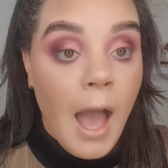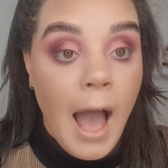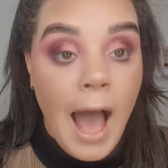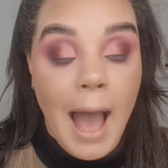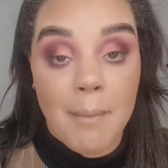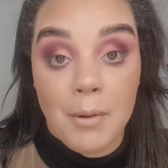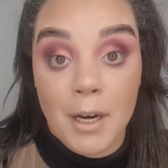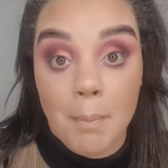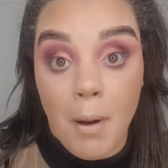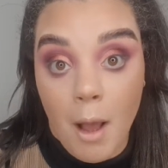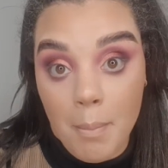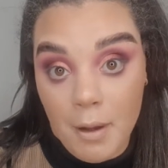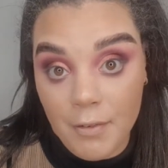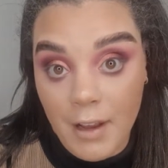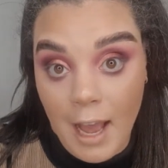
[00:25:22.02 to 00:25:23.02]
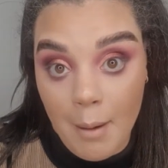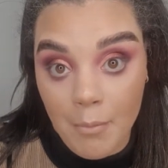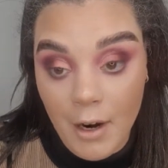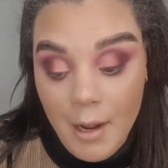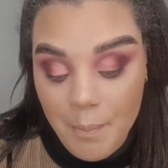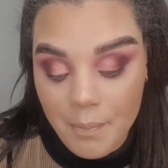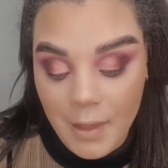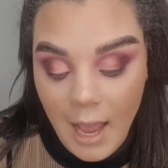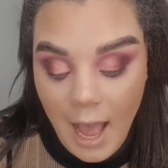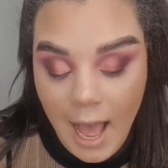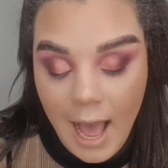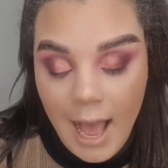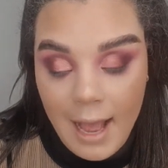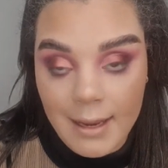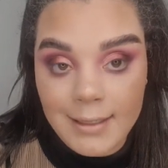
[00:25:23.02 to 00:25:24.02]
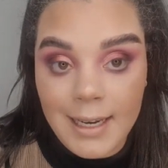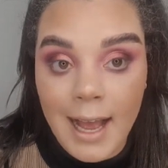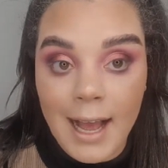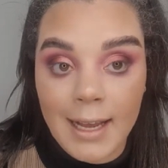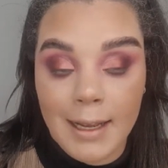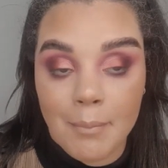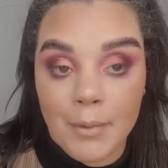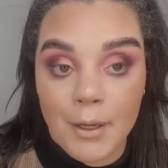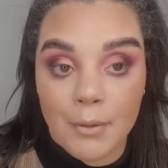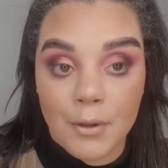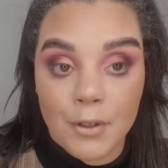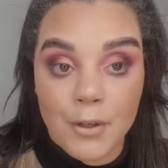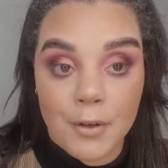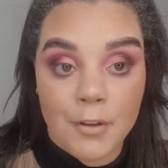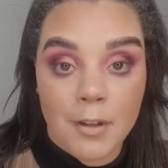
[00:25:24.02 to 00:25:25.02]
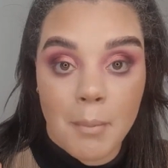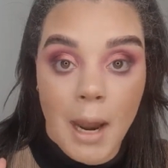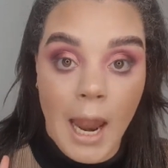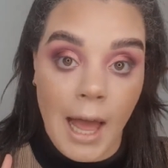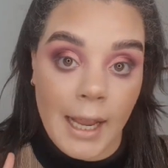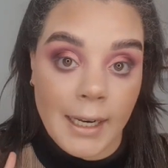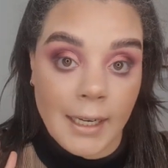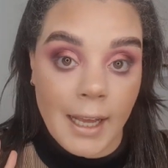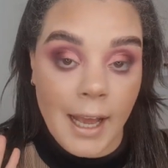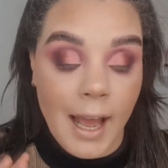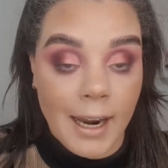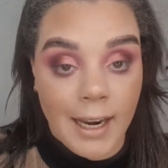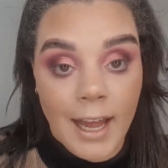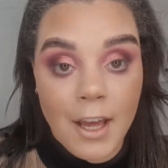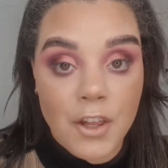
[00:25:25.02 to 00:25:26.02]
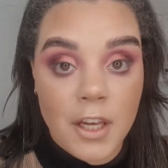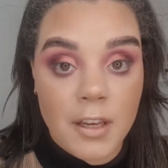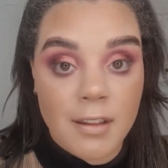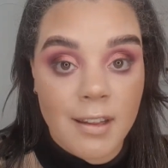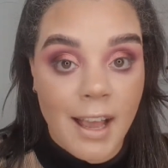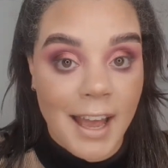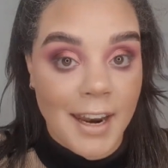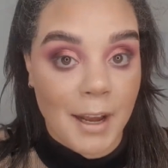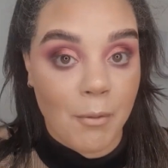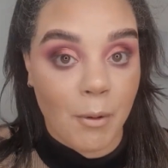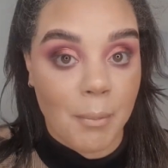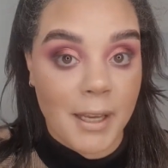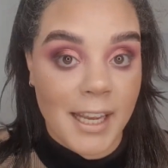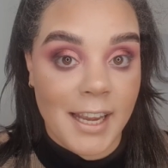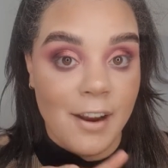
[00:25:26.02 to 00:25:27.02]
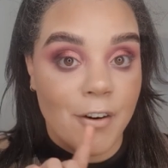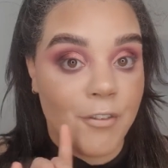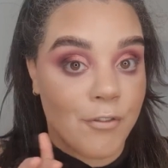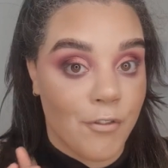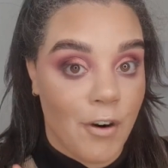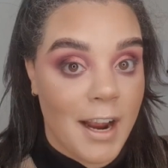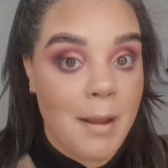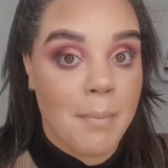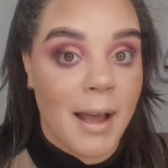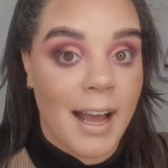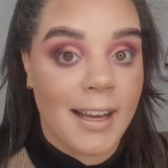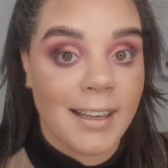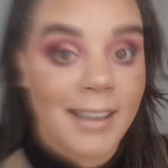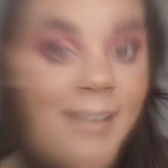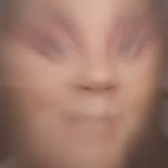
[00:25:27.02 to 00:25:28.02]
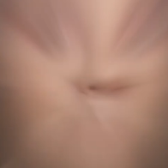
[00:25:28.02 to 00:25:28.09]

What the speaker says: I'm going to pop off camera and I am going to do some liner and lashes, and I will be right back.